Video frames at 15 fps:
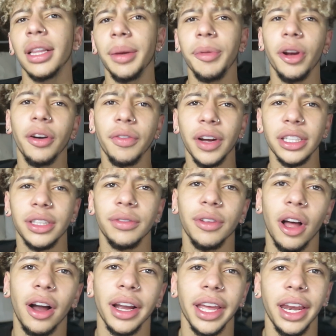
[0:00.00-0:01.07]
Let me know if I should
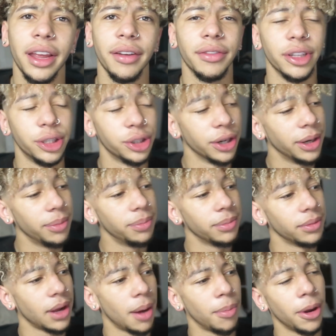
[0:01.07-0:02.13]
vlog any of the trip.
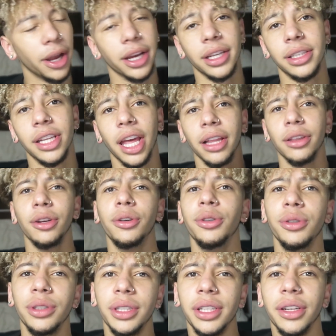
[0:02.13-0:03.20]
I'm probably going to see, like, Lil
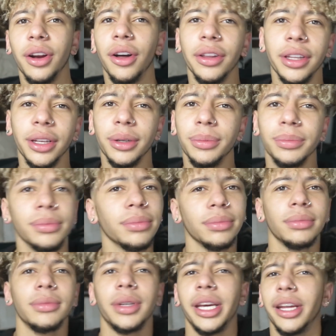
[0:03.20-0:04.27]
Uzi and all them
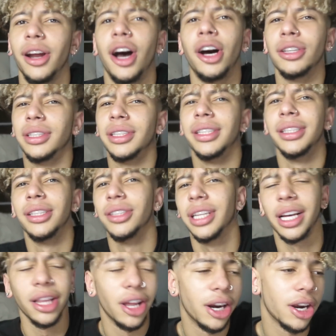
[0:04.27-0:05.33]
in Austin. There's,
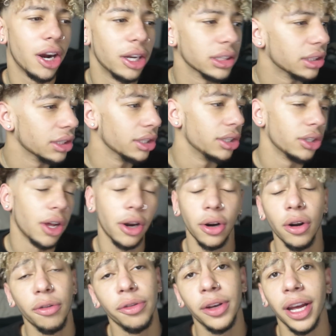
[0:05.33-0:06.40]
like, a lot of concerts, so I
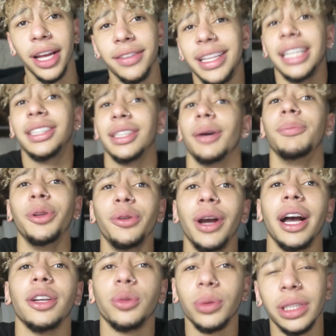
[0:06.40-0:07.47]
don't know if you guys... If that's something you
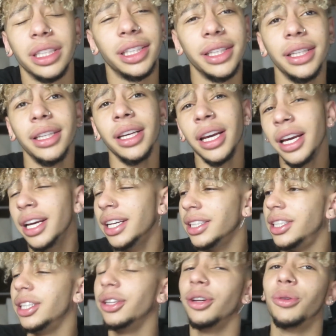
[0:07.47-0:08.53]
guys want to see...
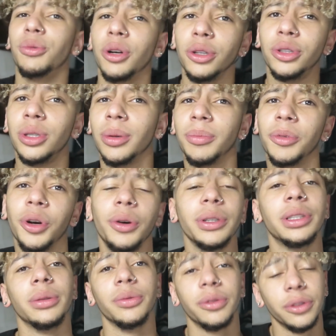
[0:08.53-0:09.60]
See the little road trip I'm going
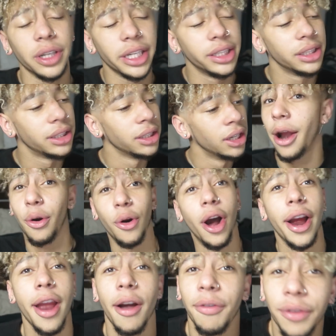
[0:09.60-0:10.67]
with some friends. I don't know
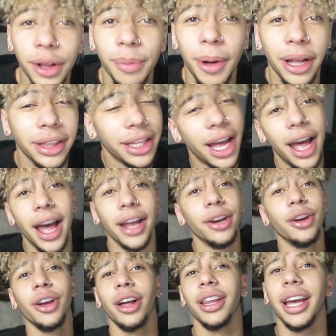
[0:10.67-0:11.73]
how y'all feel about that. I
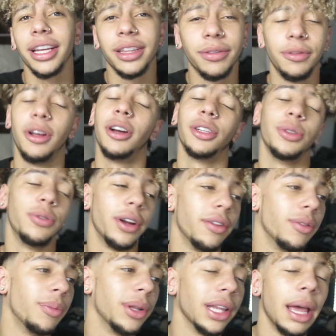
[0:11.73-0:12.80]
know y'all like the vlogs or
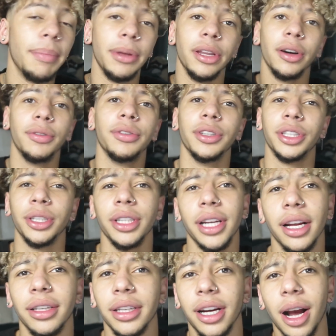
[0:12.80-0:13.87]
whatever, but let me know for sure
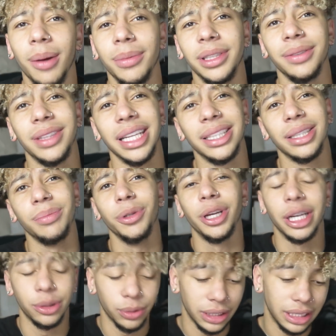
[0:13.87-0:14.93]
down in the comments if that's something you
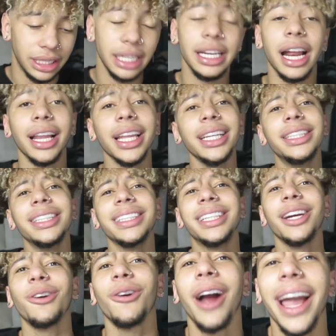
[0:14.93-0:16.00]
guys want to see. Now, let's just
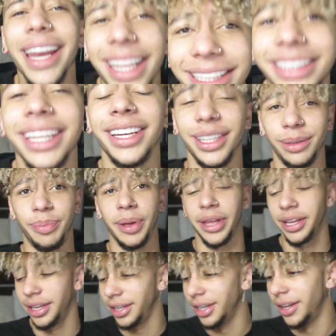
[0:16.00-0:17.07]
get right into this
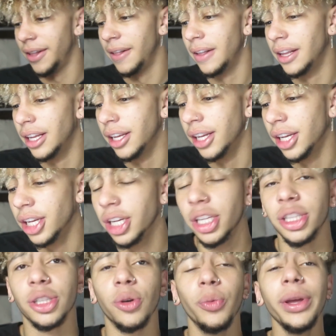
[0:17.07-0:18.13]
bit.
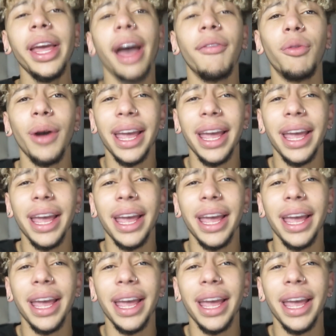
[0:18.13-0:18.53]
So we have